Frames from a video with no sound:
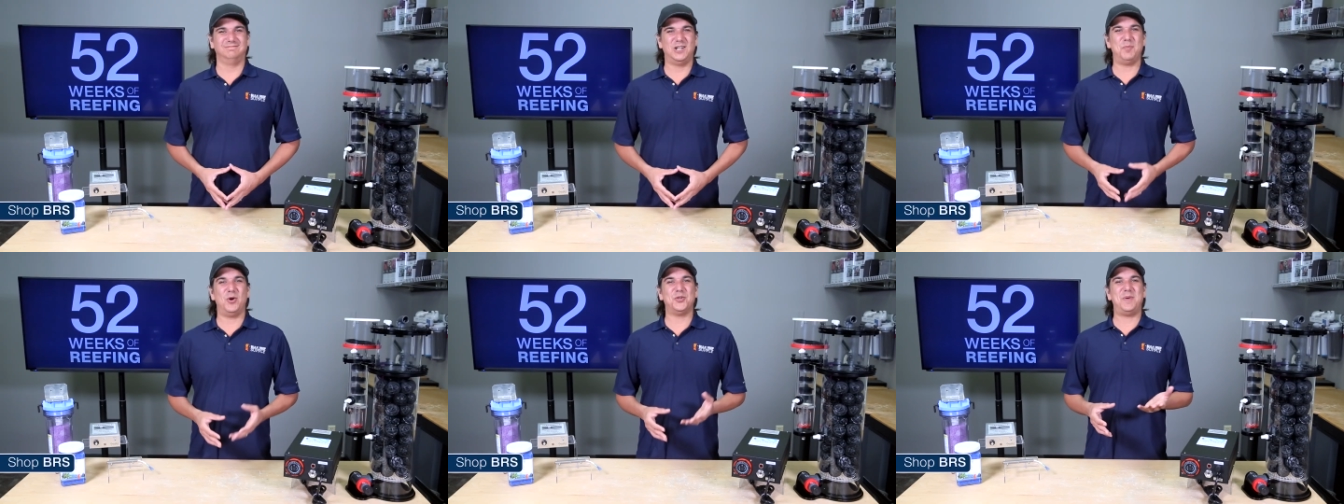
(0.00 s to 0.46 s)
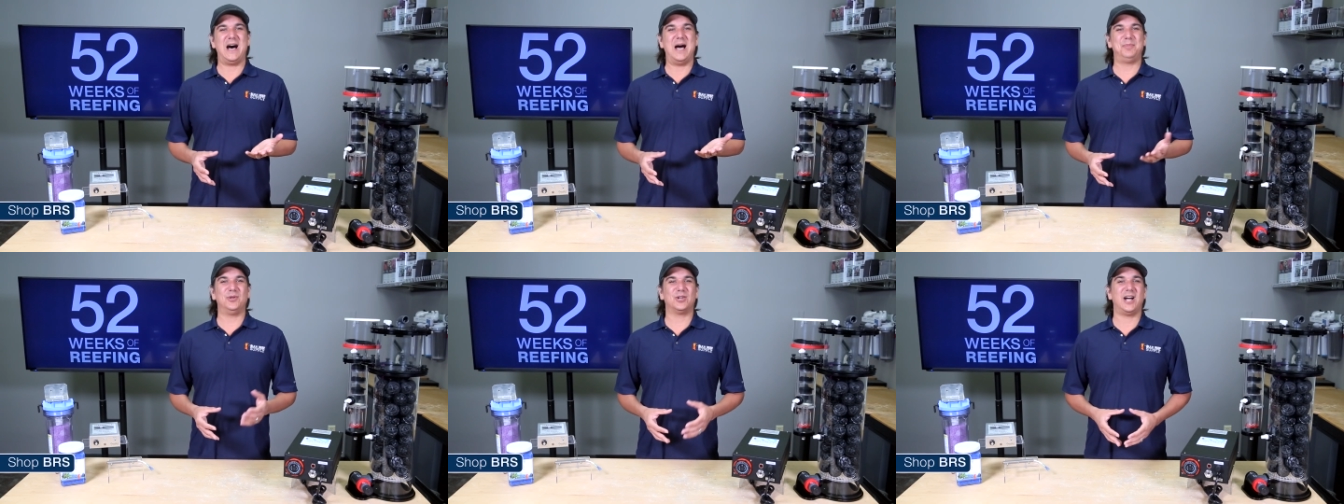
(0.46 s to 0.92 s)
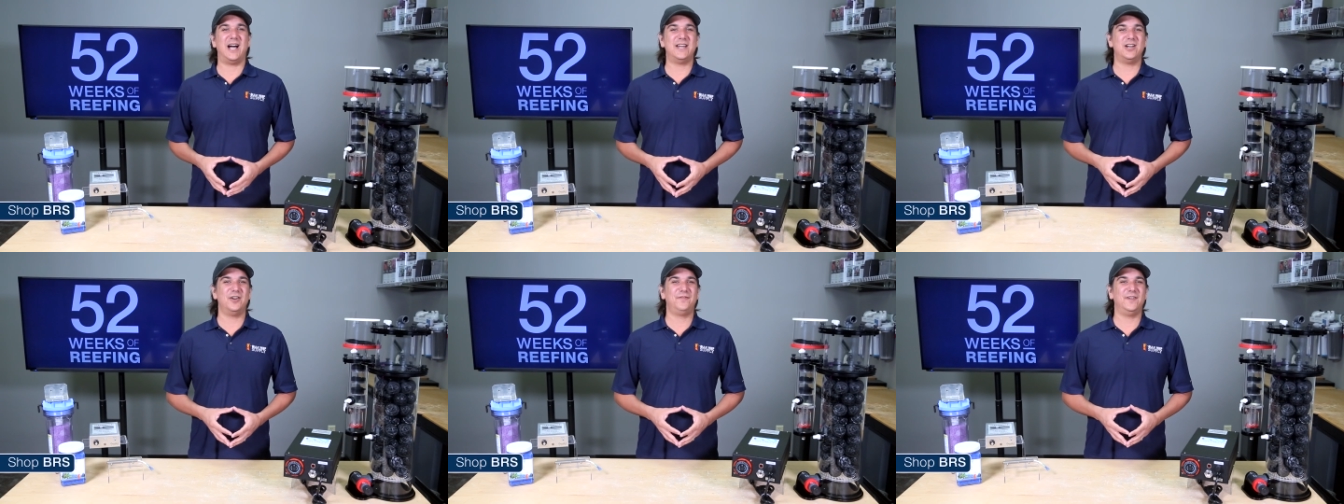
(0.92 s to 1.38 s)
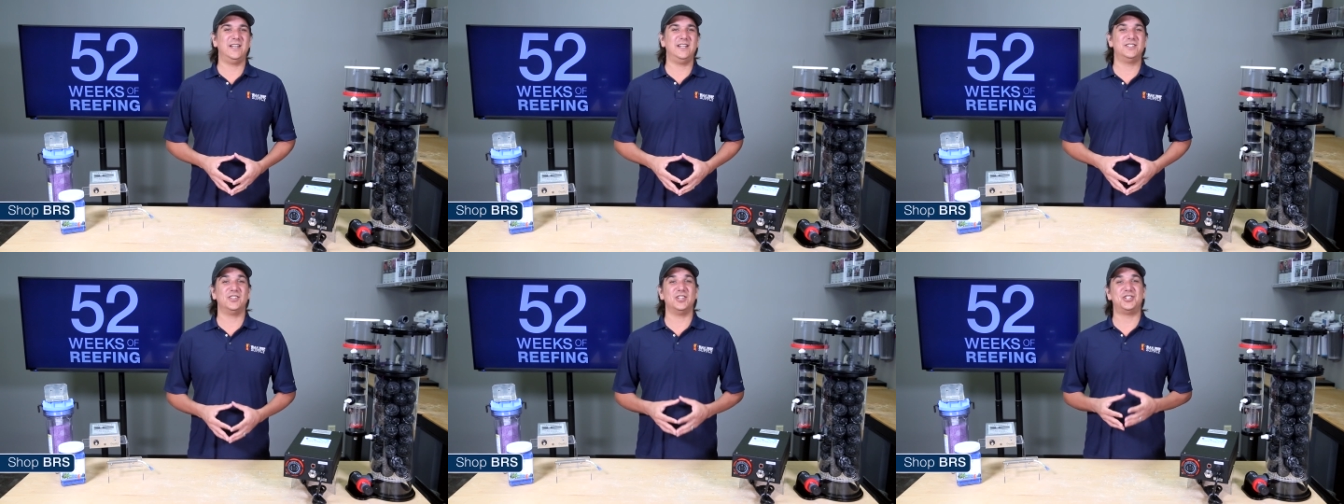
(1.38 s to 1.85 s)
One of the most popular Kynar
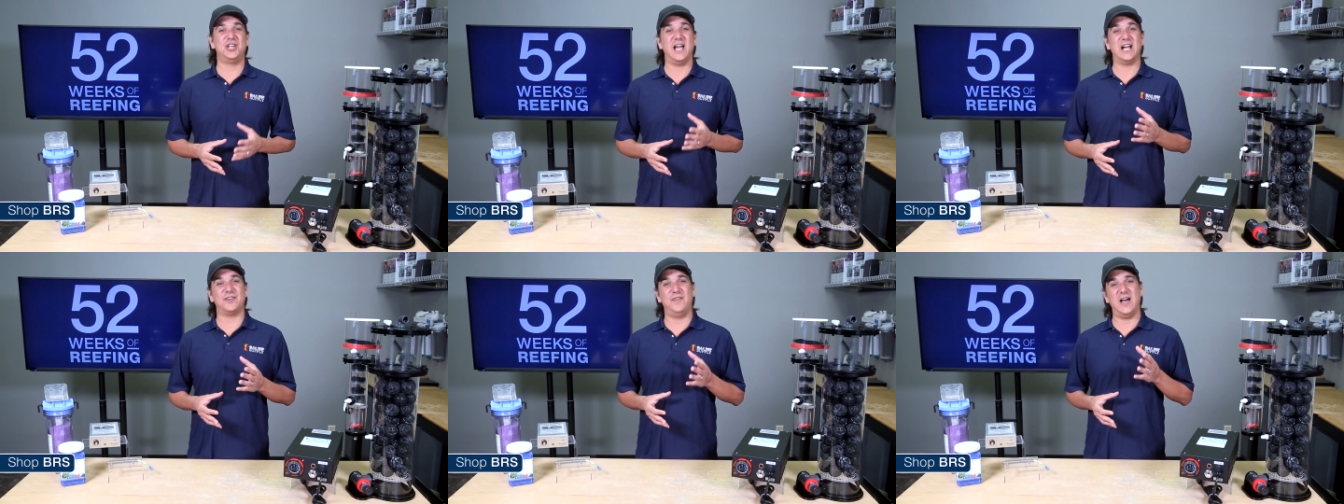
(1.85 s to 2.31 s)
fittings are the check